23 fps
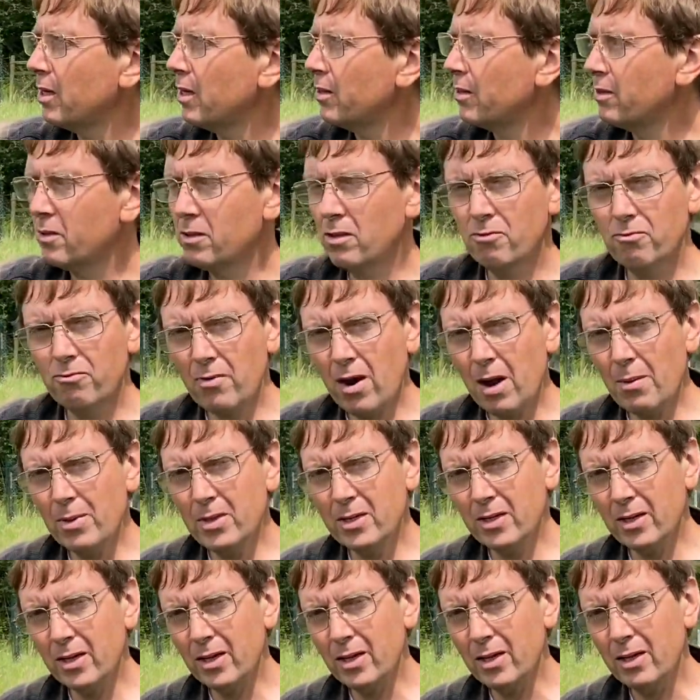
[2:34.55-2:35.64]
The
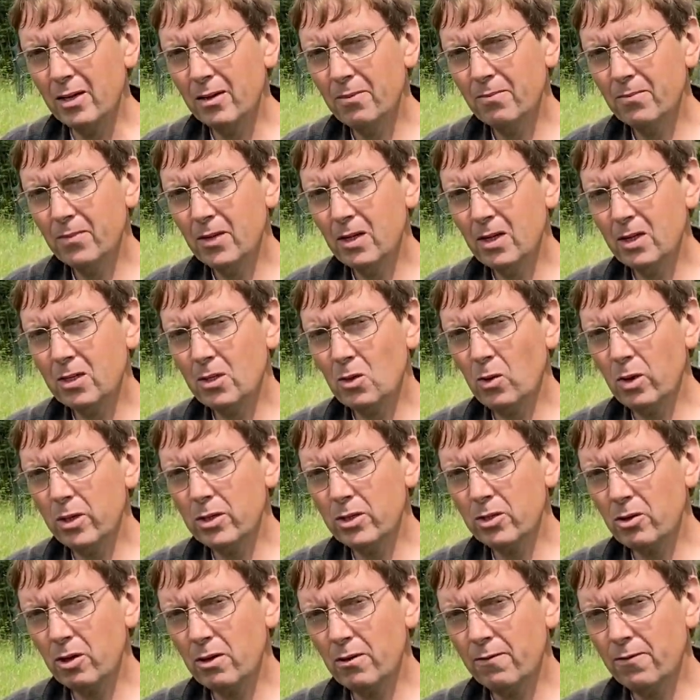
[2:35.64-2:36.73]
remedy is quite
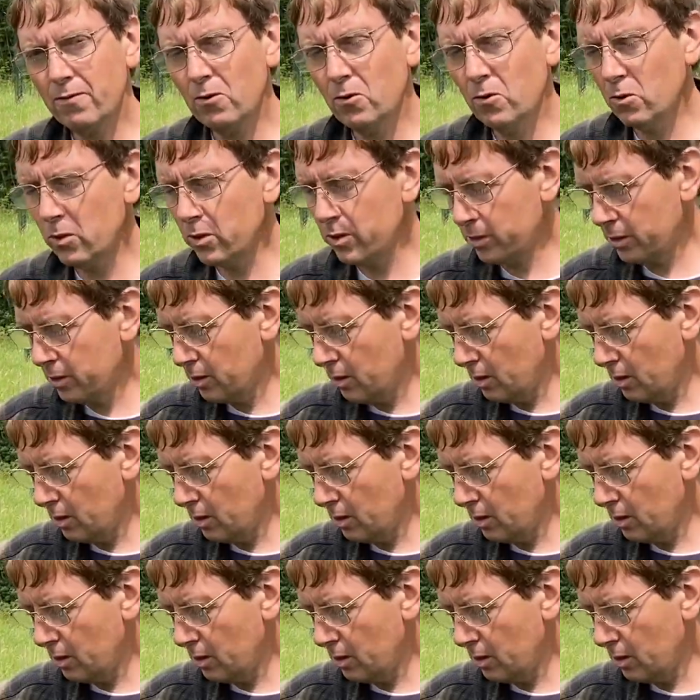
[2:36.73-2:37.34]
straightforward.